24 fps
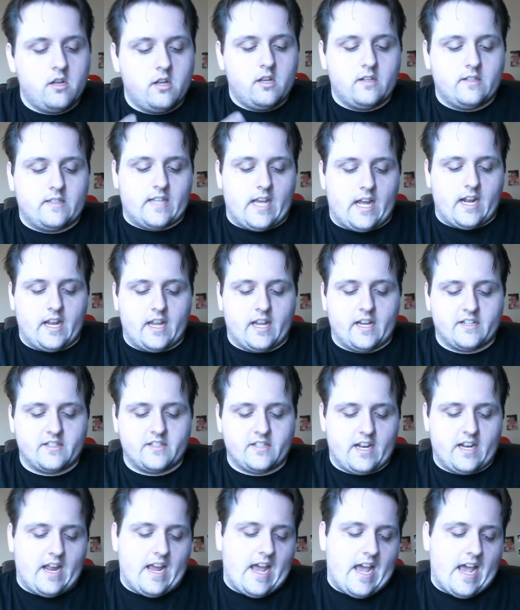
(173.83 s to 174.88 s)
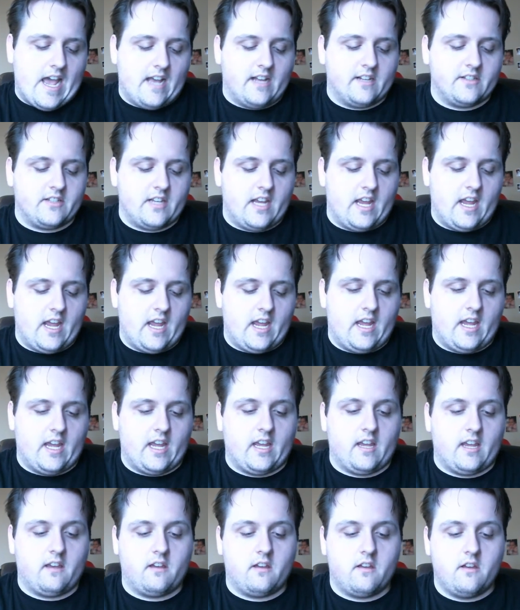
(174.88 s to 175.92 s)
settings, and it has
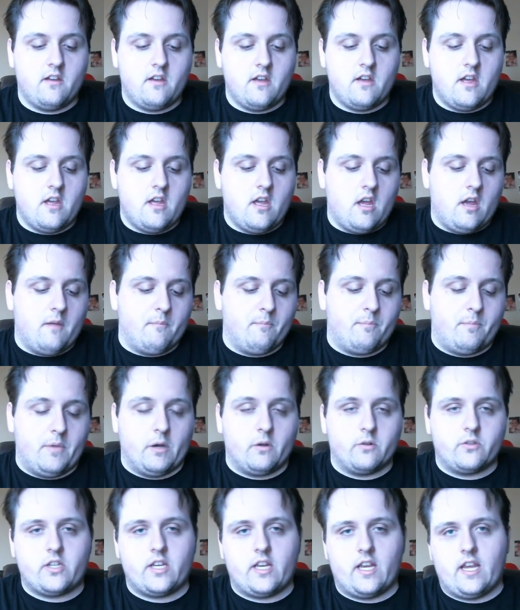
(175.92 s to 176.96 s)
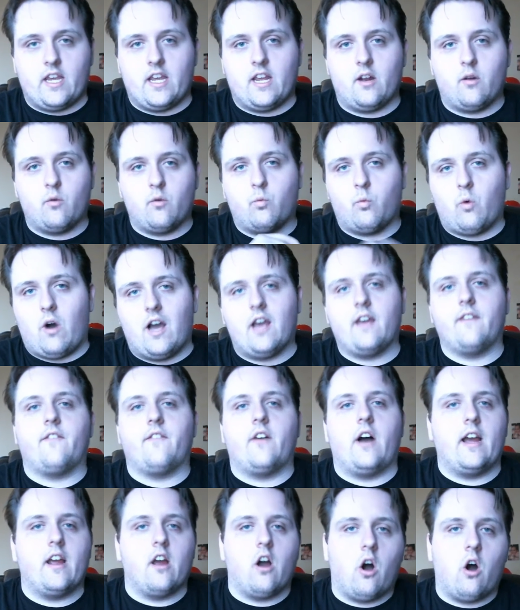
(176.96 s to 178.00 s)
a built-in
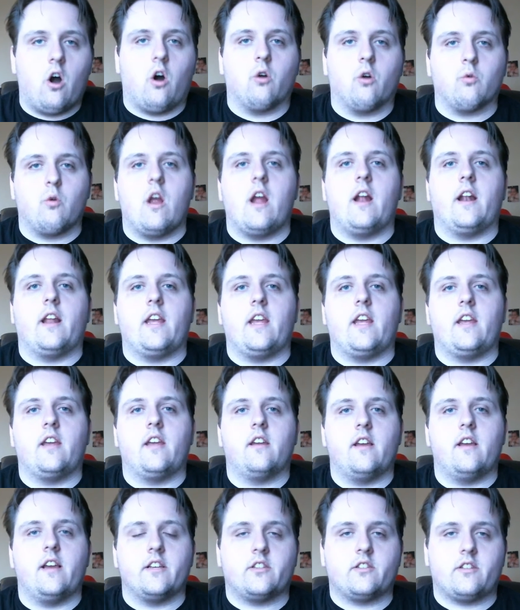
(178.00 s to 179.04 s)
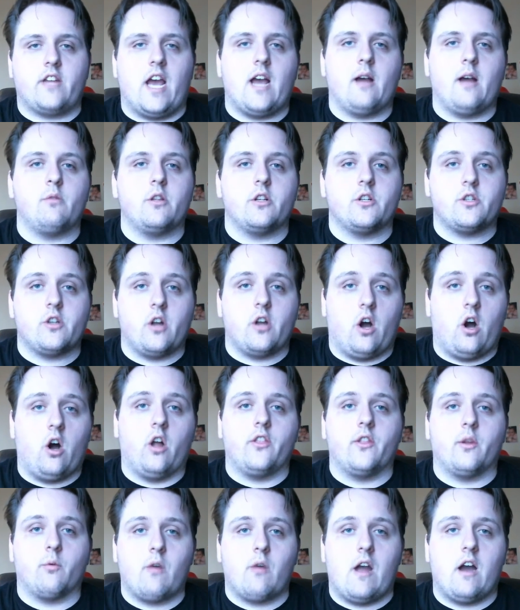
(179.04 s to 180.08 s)
Wi-Fi already established
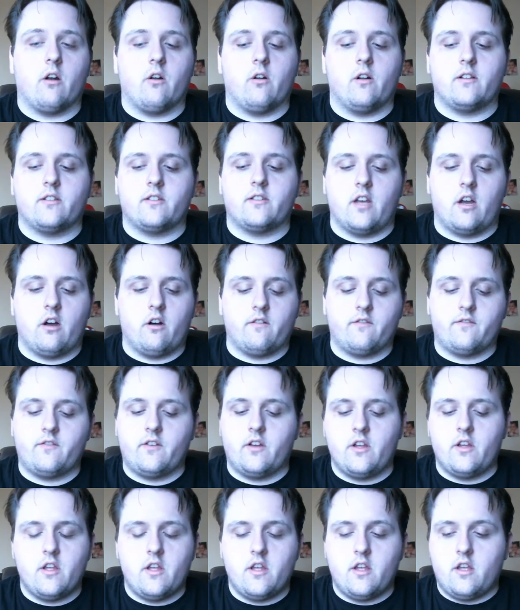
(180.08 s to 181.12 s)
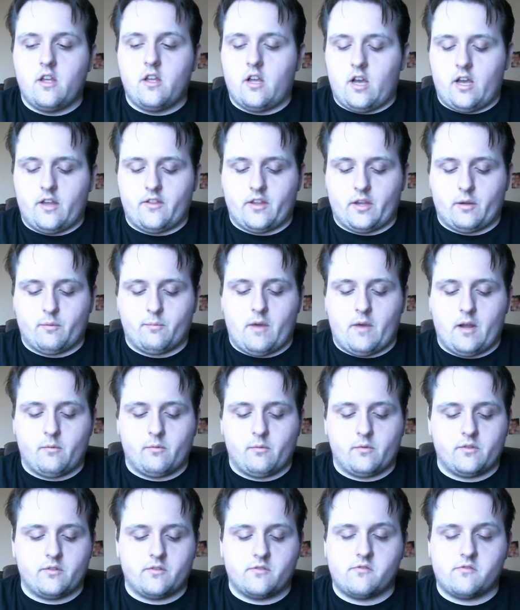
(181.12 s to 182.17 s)
on the router itself. I think mine was